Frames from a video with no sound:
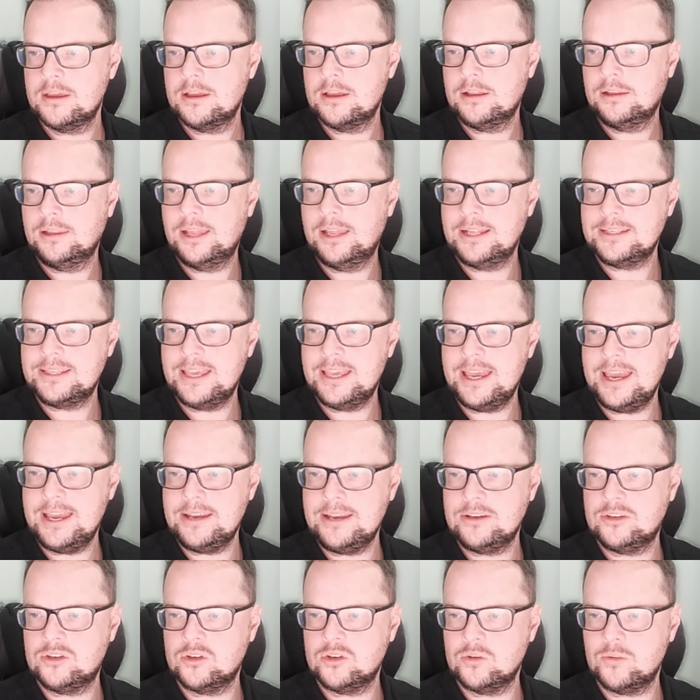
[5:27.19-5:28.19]
Let's
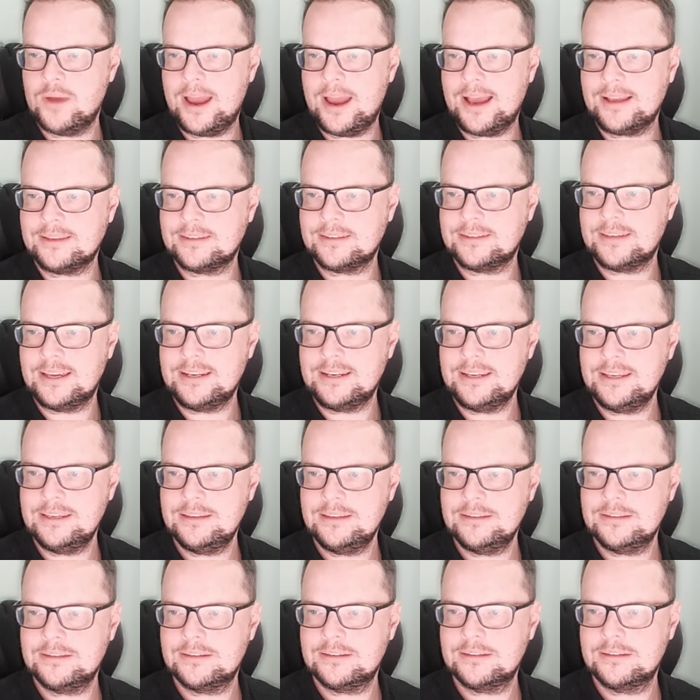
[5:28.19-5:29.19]
head to our
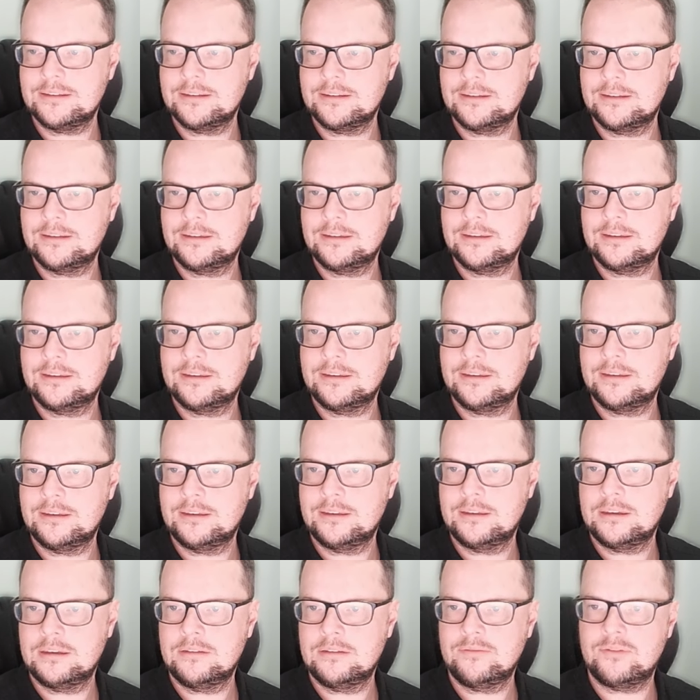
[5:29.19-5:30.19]
settings
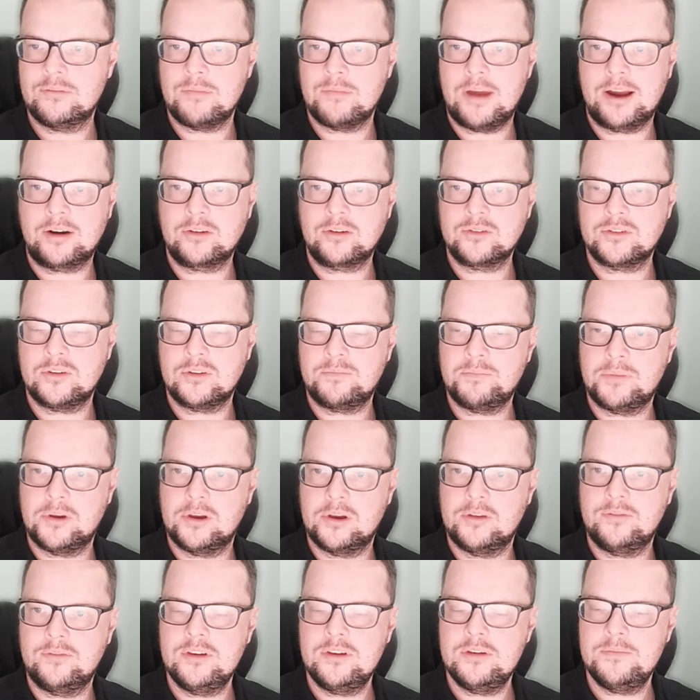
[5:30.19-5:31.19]
for Microsoft
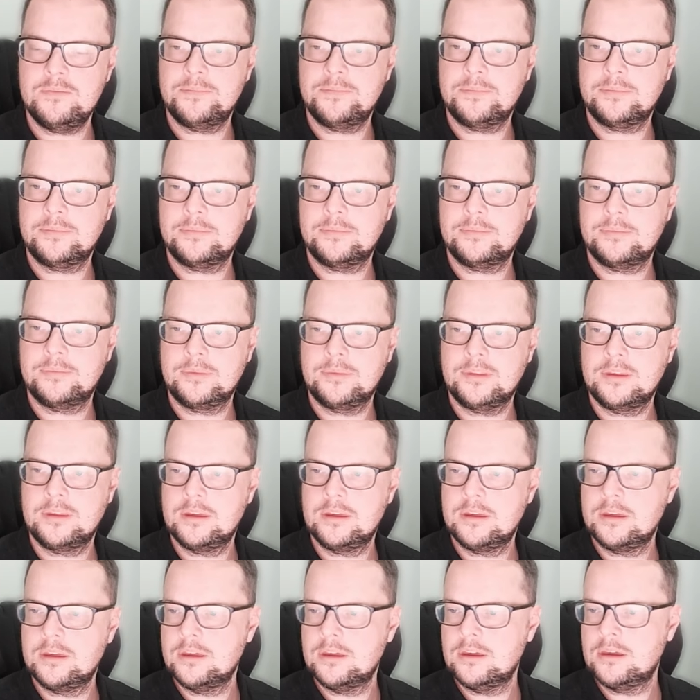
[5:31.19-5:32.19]
Purview.
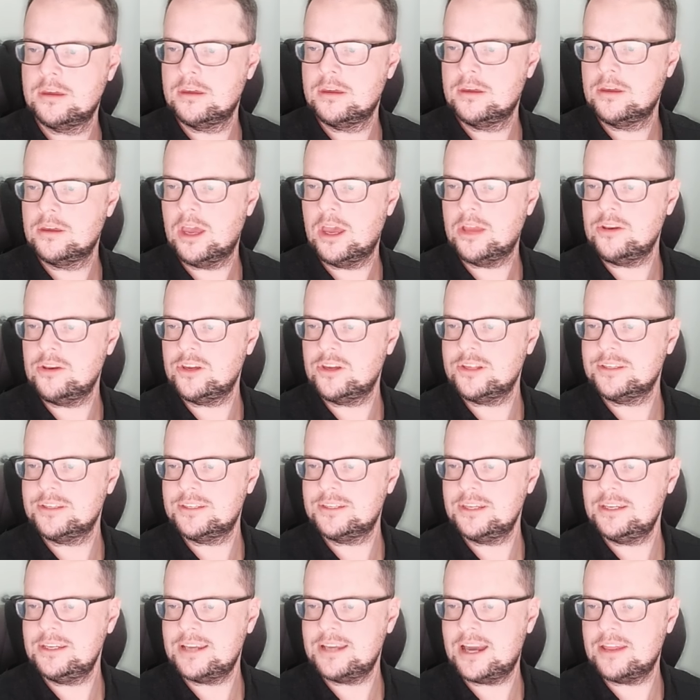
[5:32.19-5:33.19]
And you can see
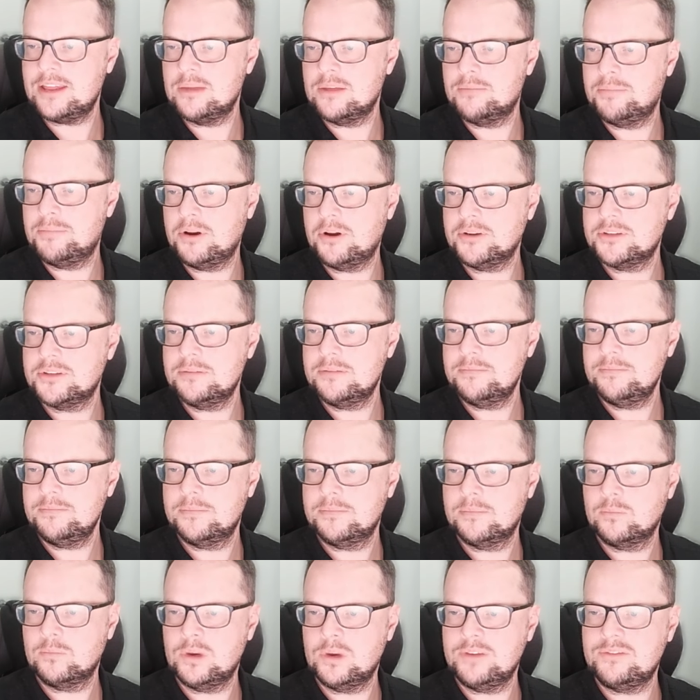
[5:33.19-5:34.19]
down the bottom,
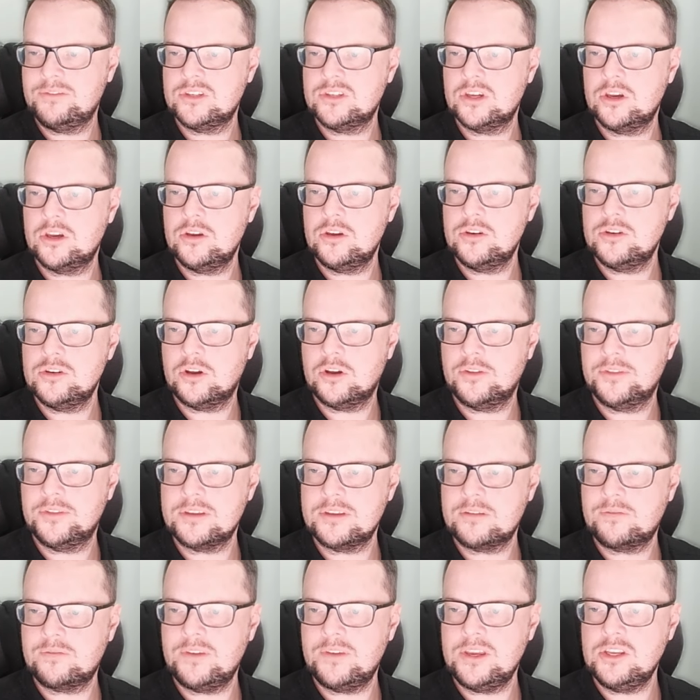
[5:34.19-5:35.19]
we've turned on this
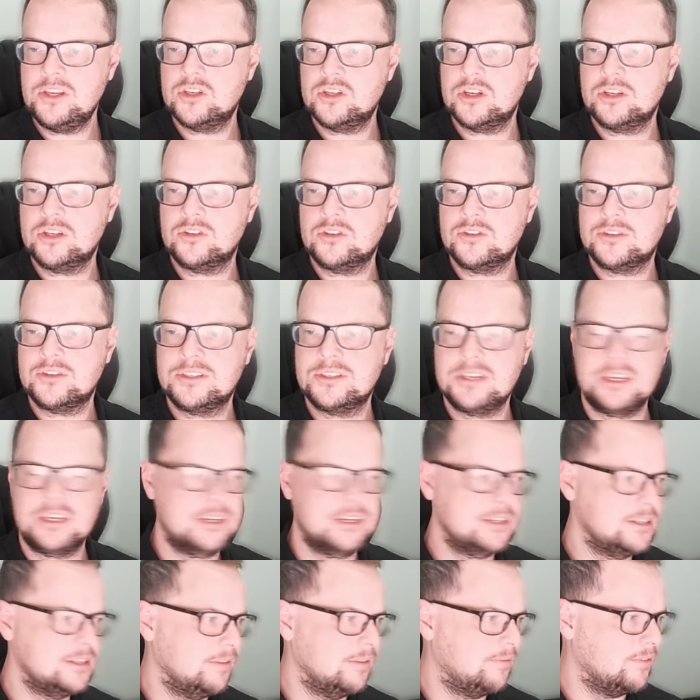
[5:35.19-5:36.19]
feature to
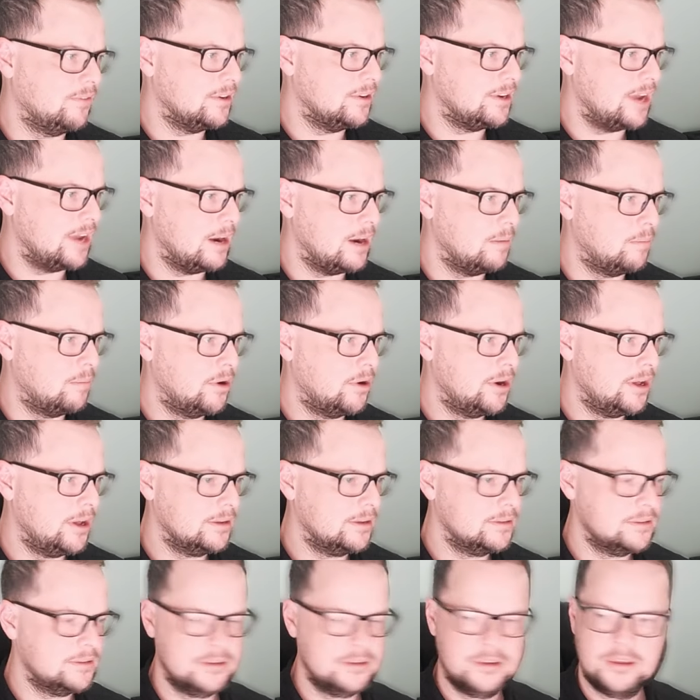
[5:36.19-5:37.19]
sync different data
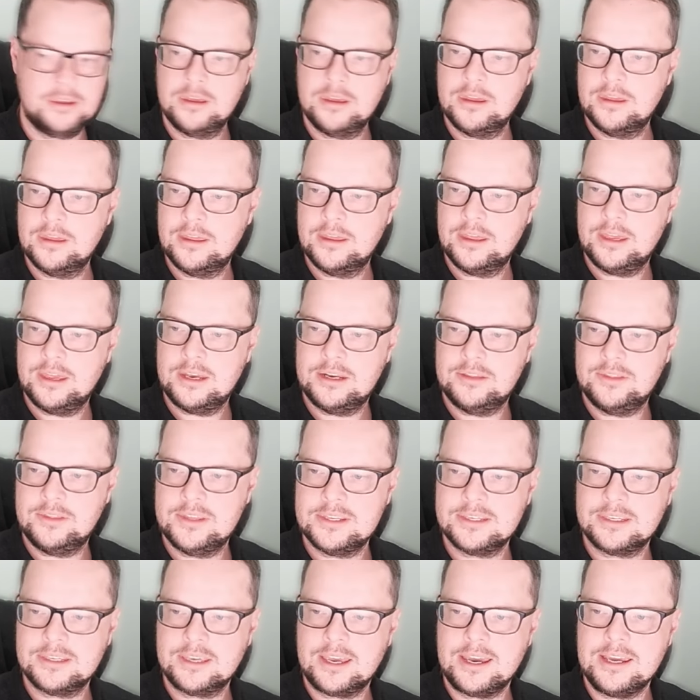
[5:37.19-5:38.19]
products. In this
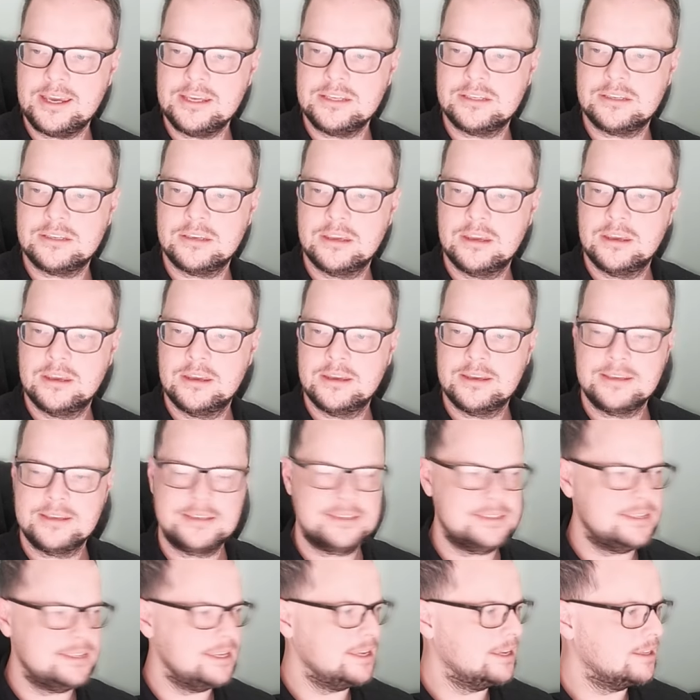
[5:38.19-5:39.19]
case,
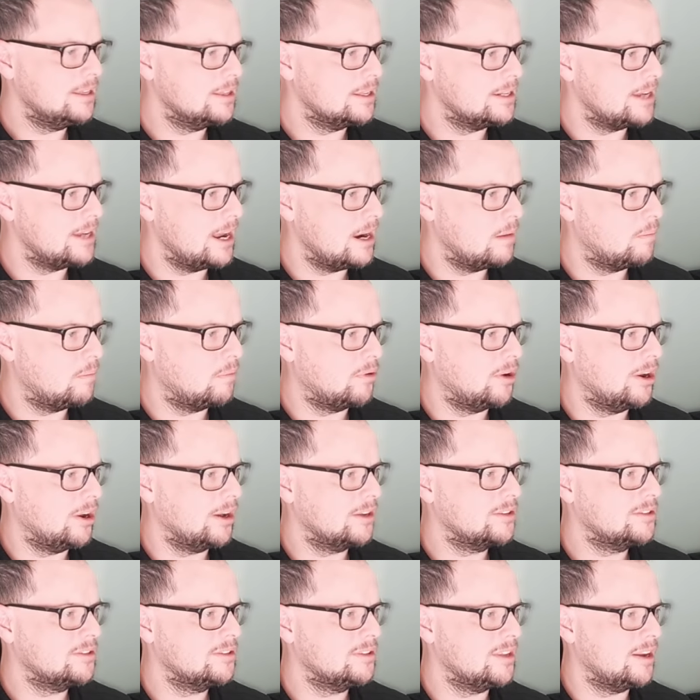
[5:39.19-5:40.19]
sync the data
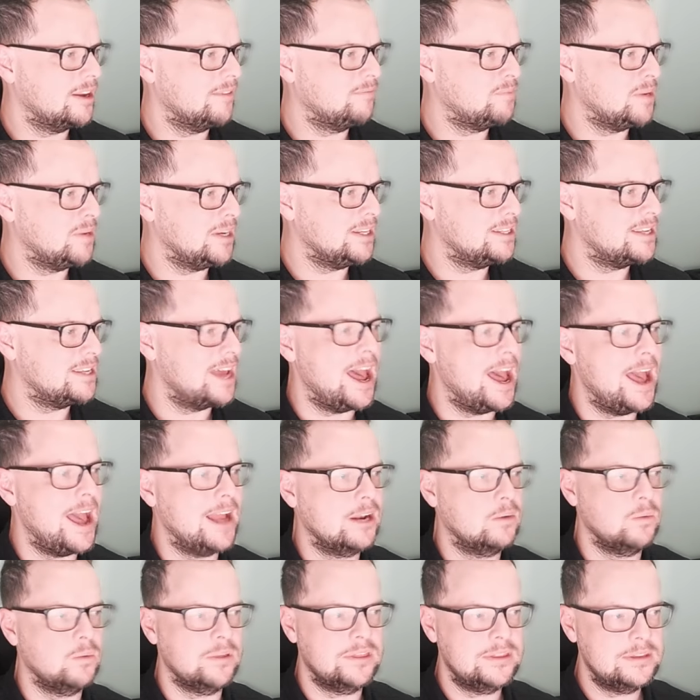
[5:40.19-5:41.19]
products that have been tagged
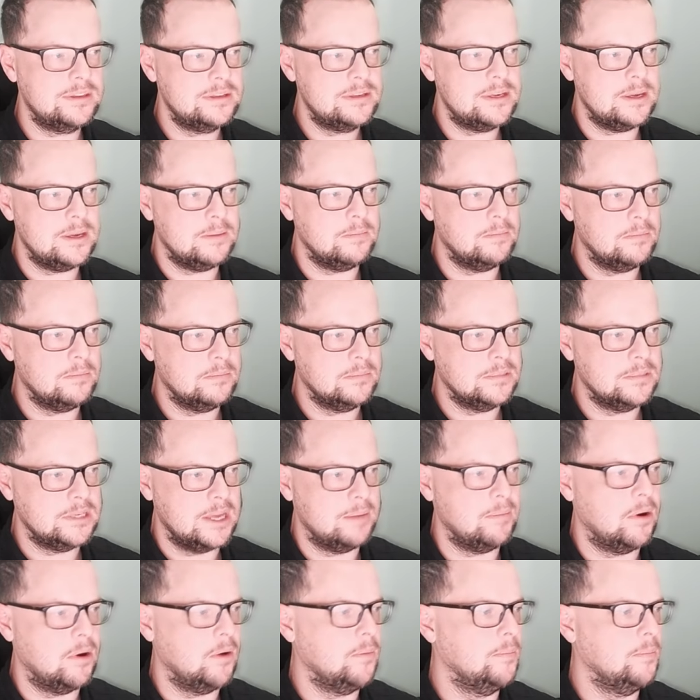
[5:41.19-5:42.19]
with Tim Demo.